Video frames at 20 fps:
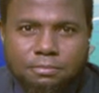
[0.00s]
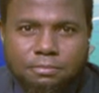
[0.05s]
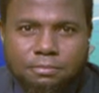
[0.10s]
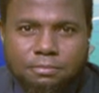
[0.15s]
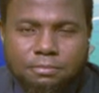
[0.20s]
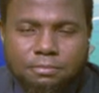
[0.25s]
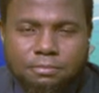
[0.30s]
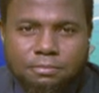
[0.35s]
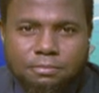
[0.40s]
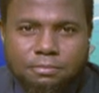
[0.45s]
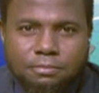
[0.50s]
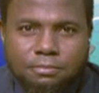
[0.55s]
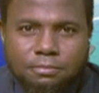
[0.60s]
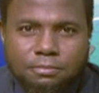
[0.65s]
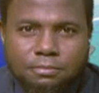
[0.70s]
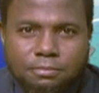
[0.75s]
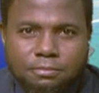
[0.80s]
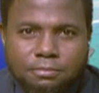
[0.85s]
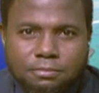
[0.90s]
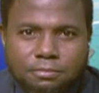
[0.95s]

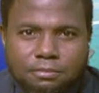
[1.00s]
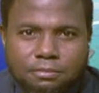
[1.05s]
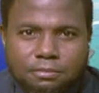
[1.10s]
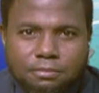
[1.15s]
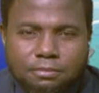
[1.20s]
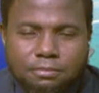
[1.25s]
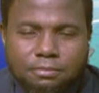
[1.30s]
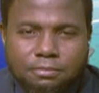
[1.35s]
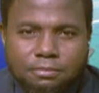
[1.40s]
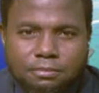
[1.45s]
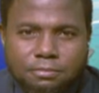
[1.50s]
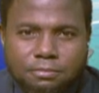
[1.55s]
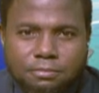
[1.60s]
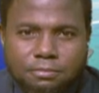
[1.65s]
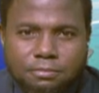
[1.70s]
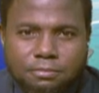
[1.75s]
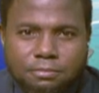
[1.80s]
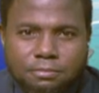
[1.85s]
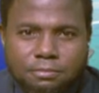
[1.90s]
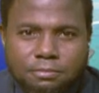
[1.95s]

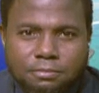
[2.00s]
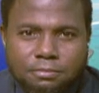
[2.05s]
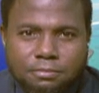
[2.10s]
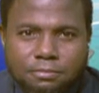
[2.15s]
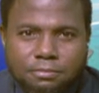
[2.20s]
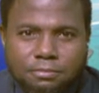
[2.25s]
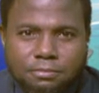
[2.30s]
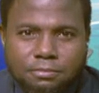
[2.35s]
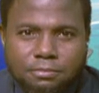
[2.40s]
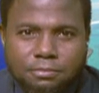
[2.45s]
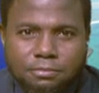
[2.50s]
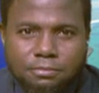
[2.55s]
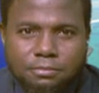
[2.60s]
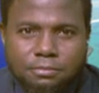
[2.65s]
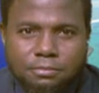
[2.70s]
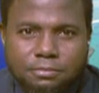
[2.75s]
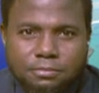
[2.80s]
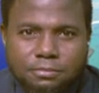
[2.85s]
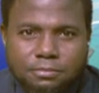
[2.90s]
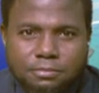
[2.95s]

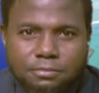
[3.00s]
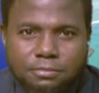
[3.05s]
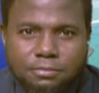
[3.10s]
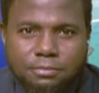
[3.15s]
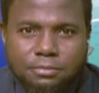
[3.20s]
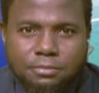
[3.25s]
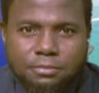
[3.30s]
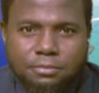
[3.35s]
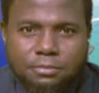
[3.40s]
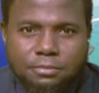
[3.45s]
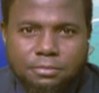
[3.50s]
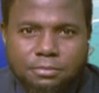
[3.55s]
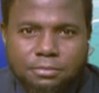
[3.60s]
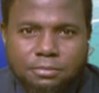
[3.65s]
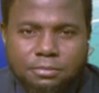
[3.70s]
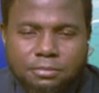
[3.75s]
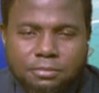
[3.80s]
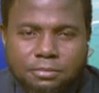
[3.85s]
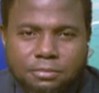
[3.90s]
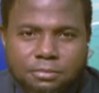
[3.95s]

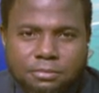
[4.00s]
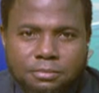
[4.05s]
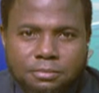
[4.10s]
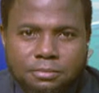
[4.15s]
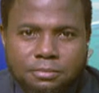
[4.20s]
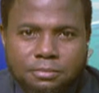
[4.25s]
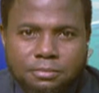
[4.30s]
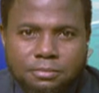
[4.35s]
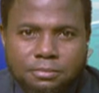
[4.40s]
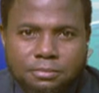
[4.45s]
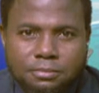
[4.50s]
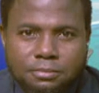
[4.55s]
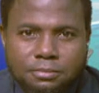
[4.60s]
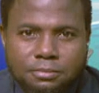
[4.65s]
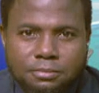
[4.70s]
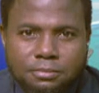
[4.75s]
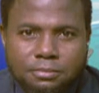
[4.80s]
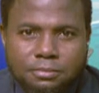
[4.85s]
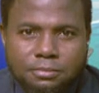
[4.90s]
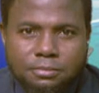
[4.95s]

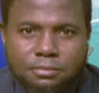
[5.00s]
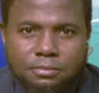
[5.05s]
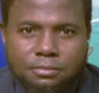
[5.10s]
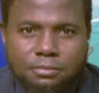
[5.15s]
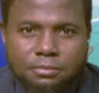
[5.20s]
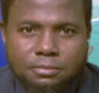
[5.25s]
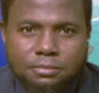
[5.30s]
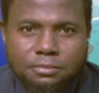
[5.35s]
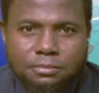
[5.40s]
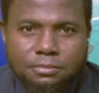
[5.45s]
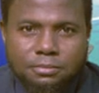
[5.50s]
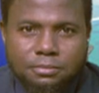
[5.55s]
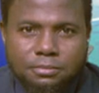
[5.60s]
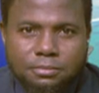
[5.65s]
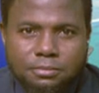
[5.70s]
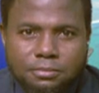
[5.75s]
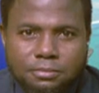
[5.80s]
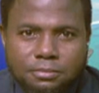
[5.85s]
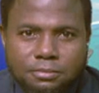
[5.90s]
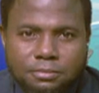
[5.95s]

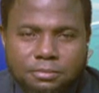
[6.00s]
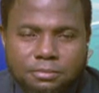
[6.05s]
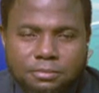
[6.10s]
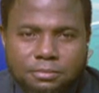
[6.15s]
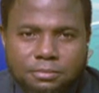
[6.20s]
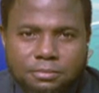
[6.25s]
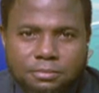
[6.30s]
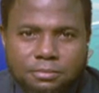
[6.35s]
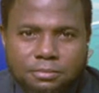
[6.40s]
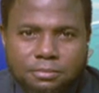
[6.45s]
No words are spoken by the person on screen.